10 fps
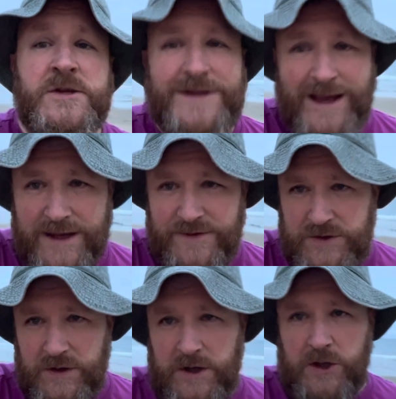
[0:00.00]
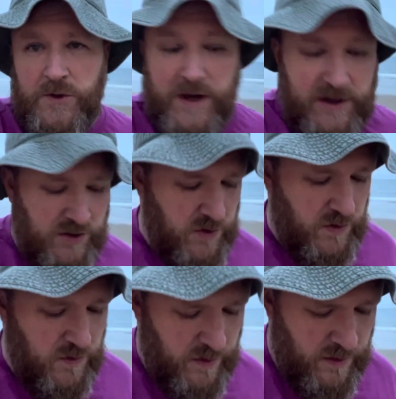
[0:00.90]
So that gives you a clue. He
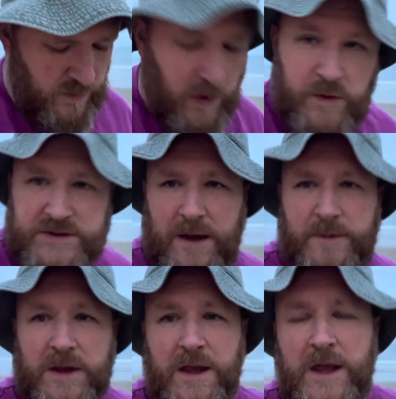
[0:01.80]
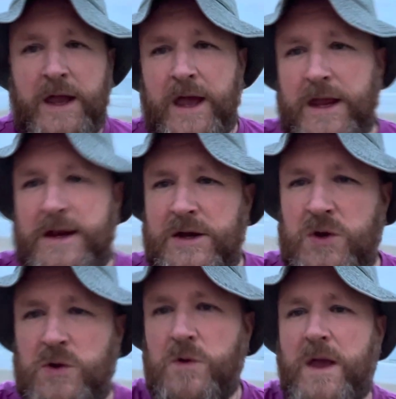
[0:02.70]
knew what was coming. He
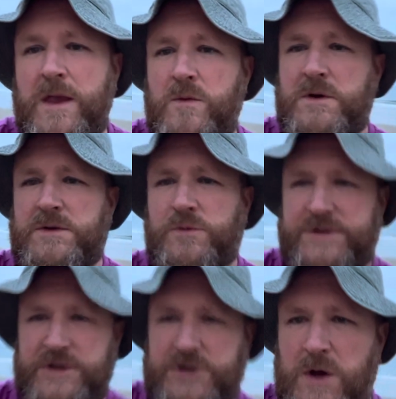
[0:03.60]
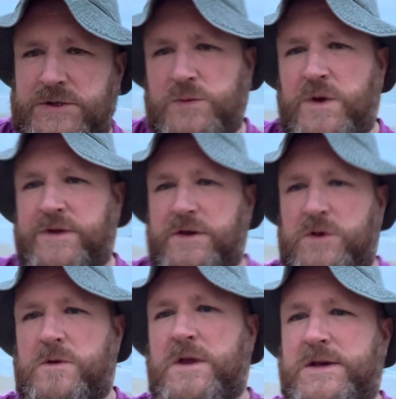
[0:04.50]
knew he would, was the chosen one to
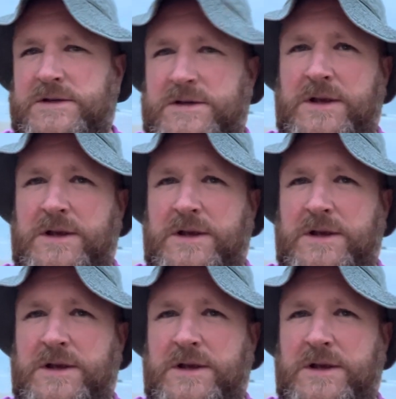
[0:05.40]
do this.